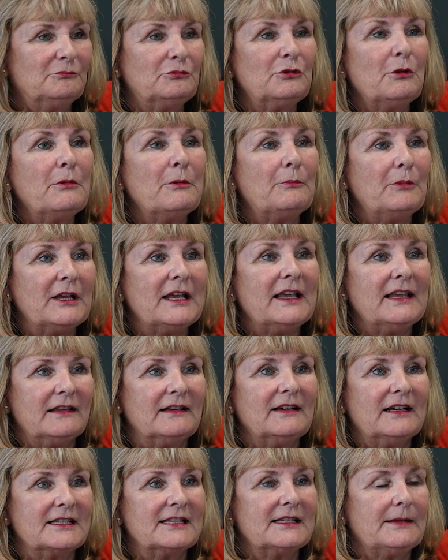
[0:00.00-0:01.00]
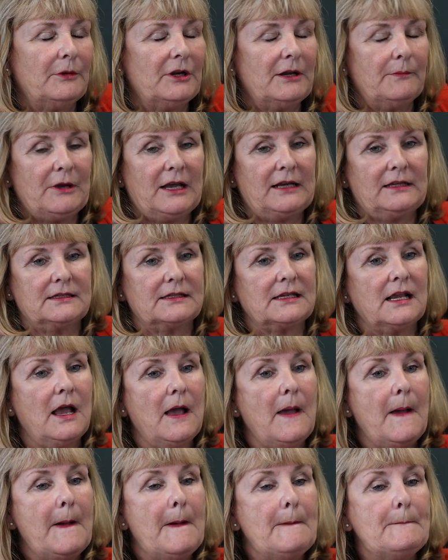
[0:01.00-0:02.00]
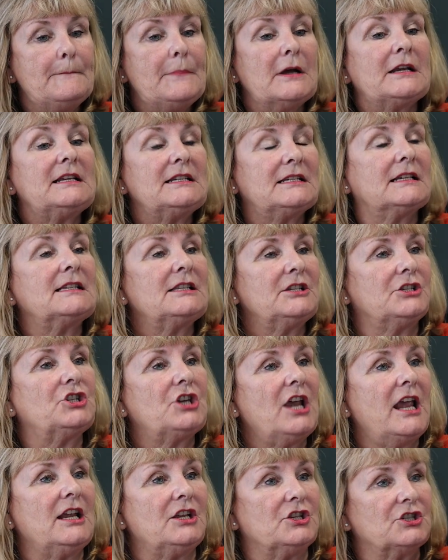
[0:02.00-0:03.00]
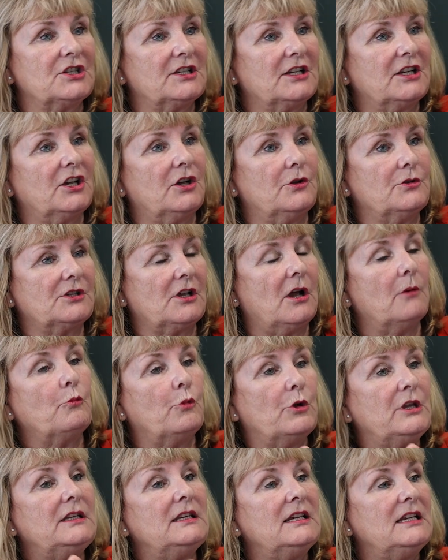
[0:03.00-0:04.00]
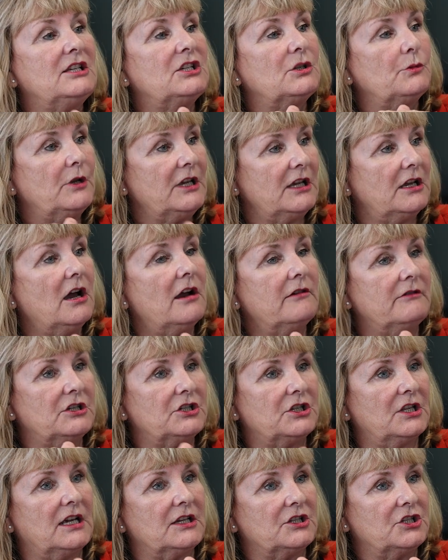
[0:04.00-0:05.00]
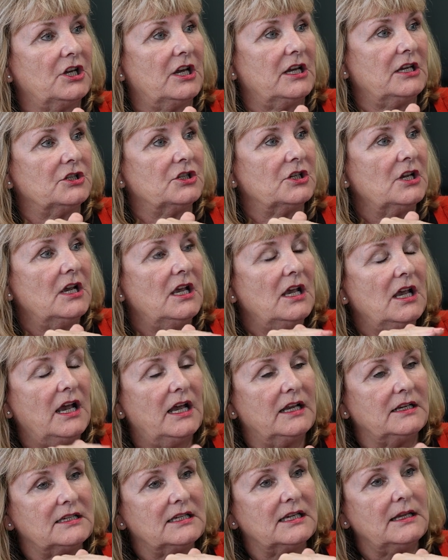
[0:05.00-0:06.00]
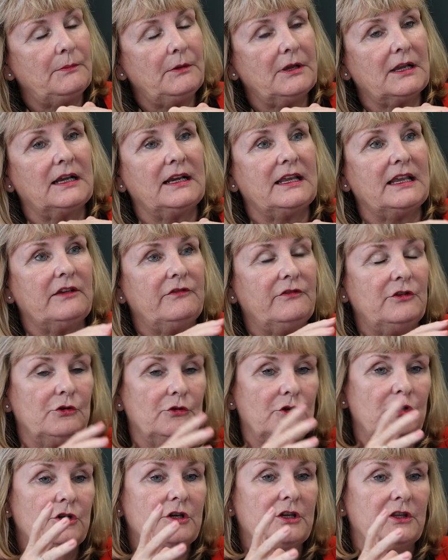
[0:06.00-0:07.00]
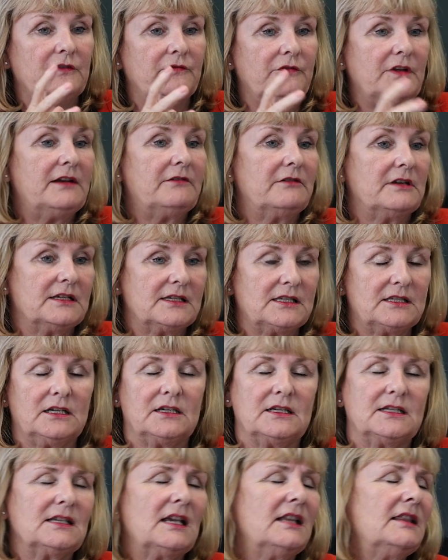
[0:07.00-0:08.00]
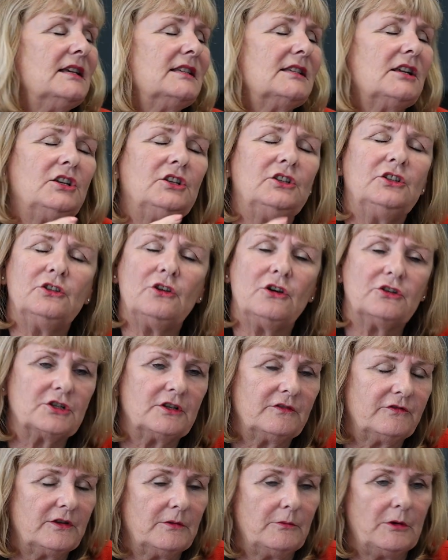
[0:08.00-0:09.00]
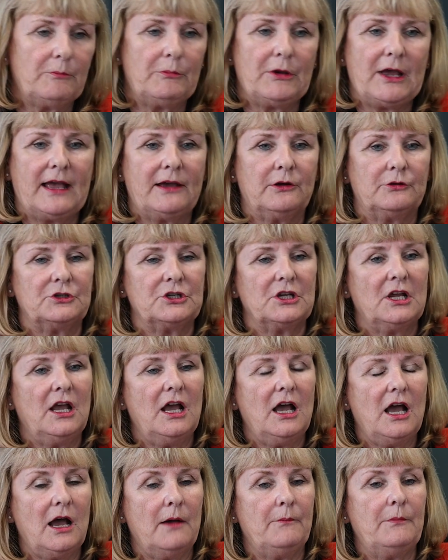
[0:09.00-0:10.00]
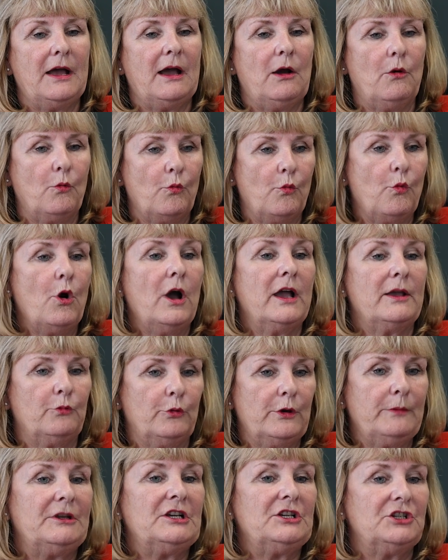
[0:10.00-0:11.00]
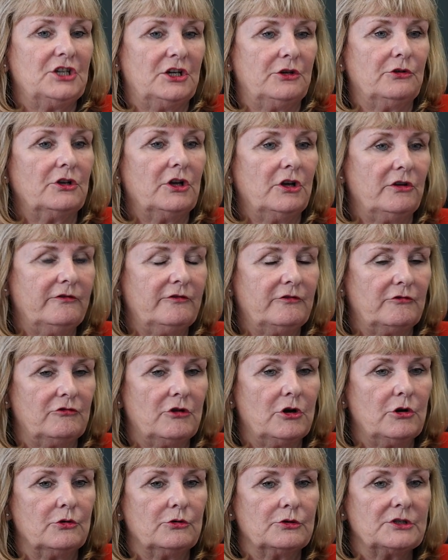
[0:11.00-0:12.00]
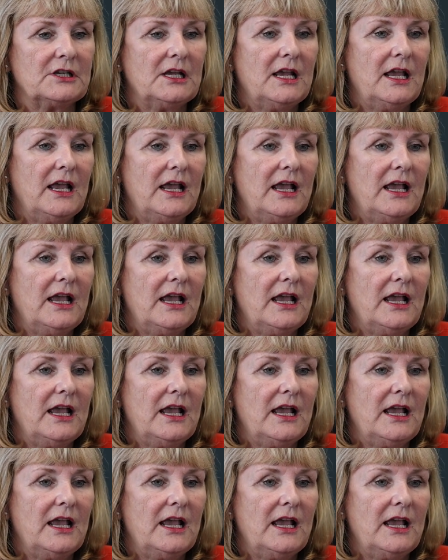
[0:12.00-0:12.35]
probably a similar balance. But it doesn't change as it goes up. We need to encourage that change. And typically, if you look at the various studies, and there's a lot of them abound, about why women don't go for roles,